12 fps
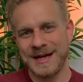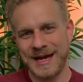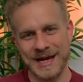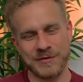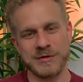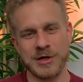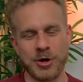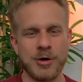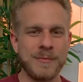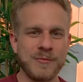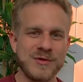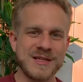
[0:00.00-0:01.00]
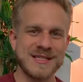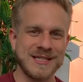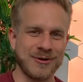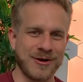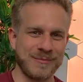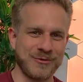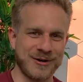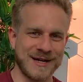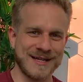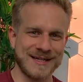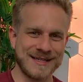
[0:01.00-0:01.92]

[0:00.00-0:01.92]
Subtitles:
and we hope we see you on board.